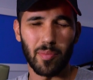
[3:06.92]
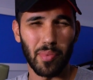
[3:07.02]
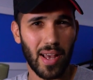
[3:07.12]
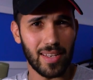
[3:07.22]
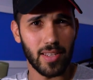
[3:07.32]
a
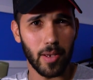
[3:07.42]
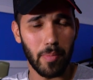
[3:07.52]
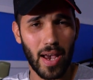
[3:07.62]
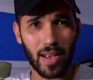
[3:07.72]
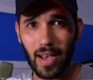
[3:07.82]
plastic
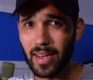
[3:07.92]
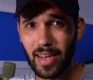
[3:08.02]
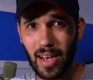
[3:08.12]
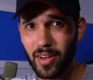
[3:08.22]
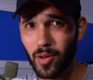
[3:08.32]
back. I
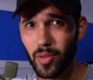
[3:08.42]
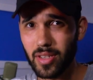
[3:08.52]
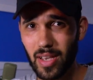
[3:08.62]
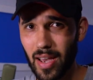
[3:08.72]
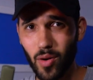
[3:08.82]
did not know
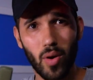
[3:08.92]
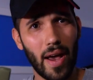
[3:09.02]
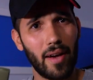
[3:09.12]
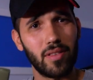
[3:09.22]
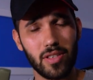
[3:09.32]
this. I don't
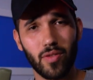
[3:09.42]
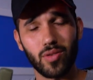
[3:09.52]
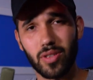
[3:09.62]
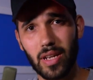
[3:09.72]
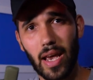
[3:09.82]
have these
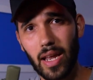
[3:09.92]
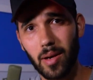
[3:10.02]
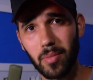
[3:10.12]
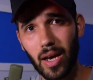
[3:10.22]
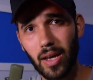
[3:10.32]
phones in hand.
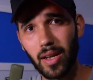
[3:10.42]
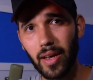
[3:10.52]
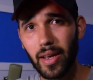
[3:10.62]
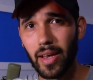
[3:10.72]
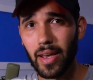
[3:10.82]
I'm not
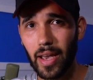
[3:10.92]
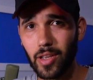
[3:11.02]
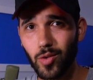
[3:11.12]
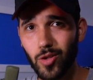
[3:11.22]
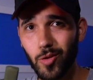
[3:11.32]
a
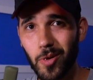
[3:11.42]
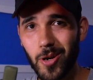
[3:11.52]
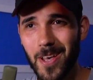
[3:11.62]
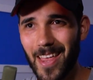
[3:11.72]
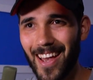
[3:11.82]

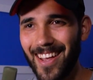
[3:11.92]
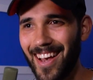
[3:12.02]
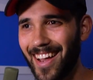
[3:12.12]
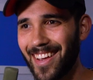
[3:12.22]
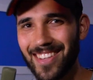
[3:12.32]
YouTuber that
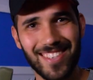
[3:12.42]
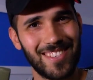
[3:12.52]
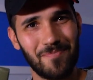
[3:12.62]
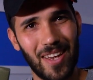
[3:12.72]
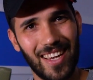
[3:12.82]
I guess
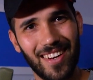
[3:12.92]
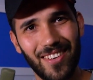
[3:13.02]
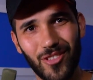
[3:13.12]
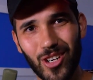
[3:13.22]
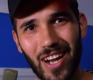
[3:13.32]
is big
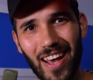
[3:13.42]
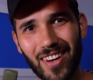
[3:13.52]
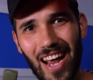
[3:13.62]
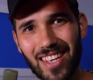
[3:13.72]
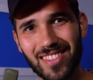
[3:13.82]
enough or
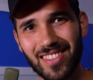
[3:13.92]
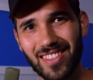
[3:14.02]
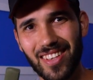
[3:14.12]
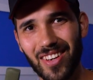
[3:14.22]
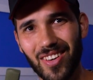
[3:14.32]
has,
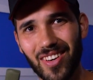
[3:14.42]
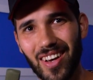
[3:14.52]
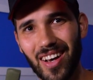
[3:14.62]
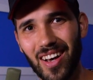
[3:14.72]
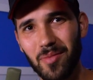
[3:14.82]

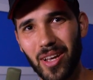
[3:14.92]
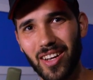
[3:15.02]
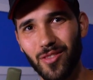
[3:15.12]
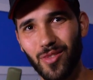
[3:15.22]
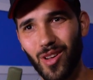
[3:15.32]
a big
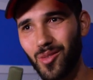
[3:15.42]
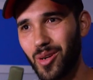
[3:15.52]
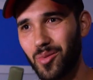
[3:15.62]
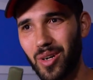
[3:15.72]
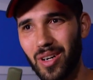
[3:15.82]
enough
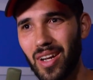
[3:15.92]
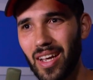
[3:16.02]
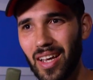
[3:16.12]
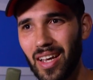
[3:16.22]
following where